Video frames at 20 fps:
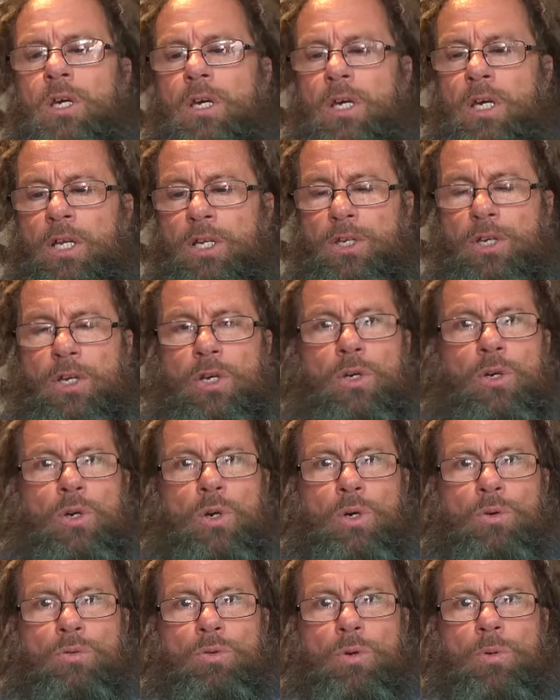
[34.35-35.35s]
Indian
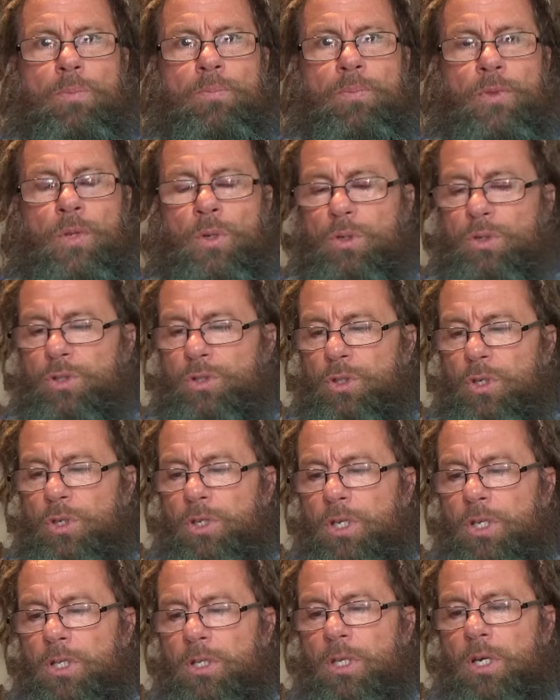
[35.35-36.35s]
guru who
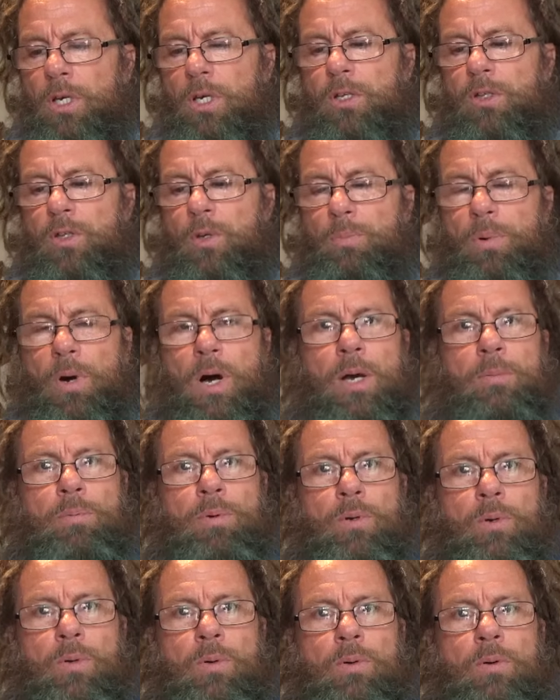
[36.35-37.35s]
studied the
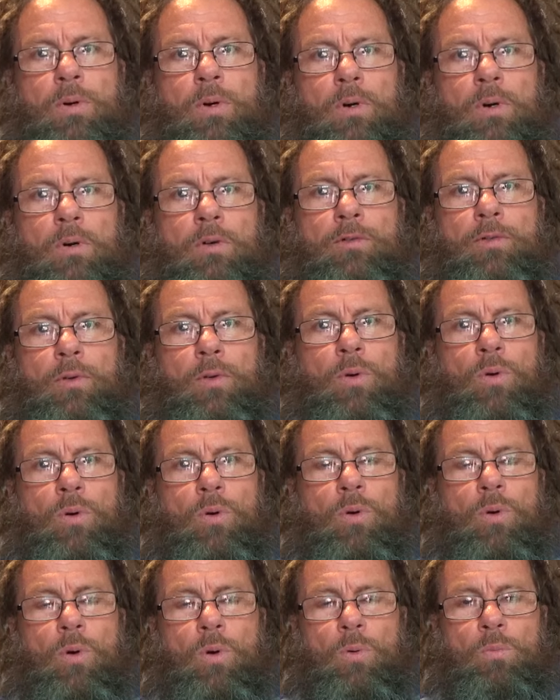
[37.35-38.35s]
Bible
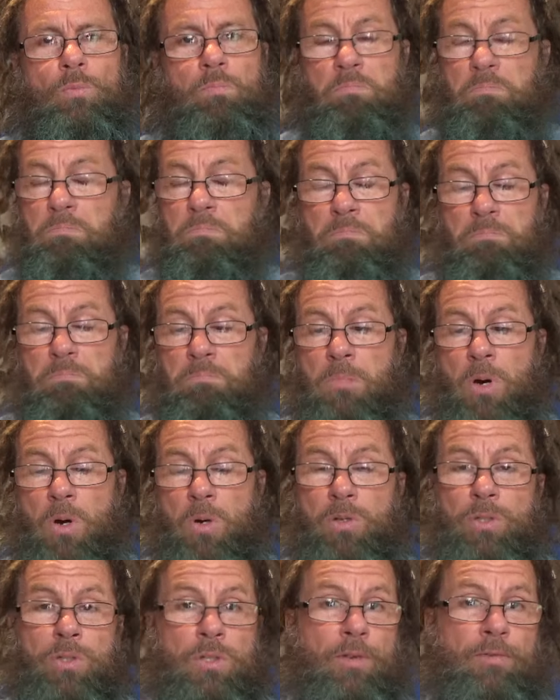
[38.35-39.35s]
for
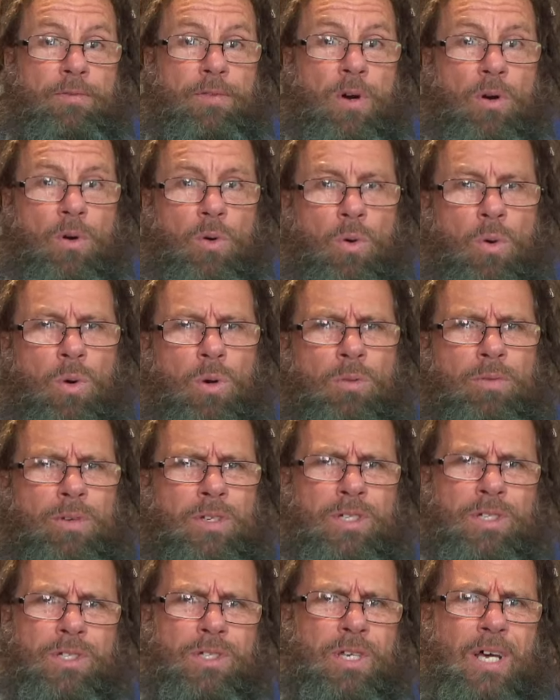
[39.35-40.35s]
most, if not all, of
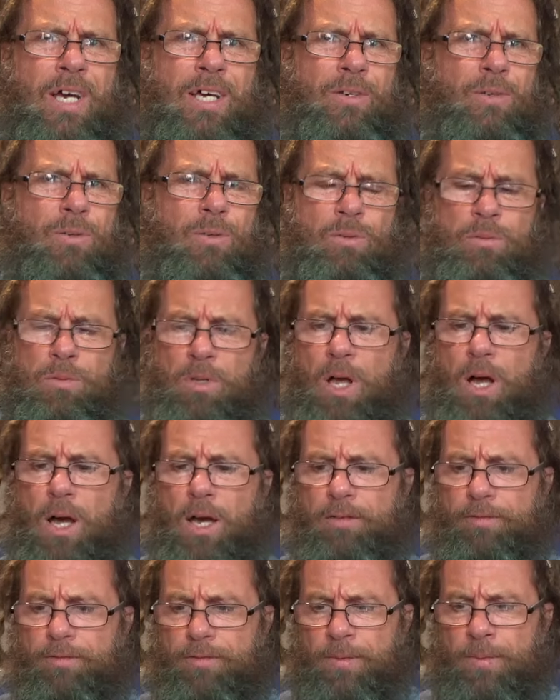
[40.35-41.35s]
his adult
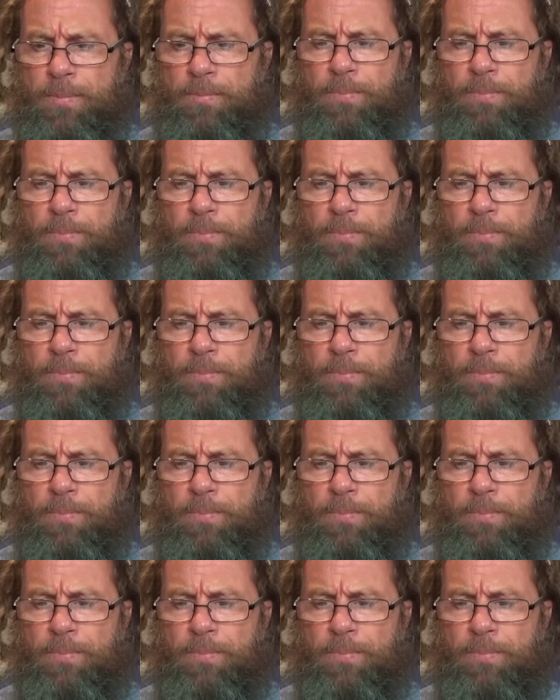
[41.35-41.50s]
life.